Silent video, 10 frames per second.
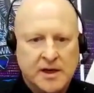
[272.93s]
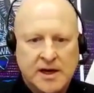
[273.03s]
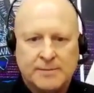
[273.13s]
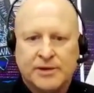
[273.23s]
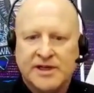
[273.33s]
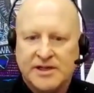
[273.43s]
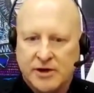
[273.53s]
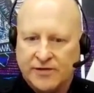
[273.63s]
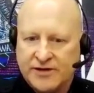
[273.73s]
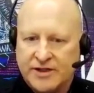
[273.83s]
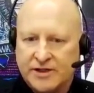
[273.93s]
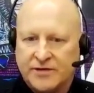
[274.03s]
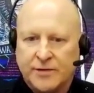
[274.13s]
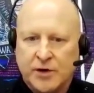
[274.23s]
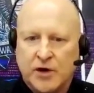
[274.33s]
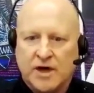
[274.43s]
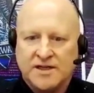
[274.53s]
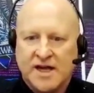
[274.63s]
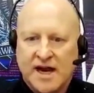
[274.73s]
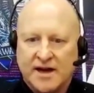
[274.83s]
and police services from
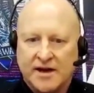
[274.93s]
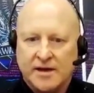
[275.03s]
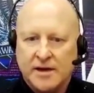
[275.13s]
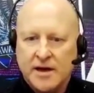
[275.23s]
across Canada.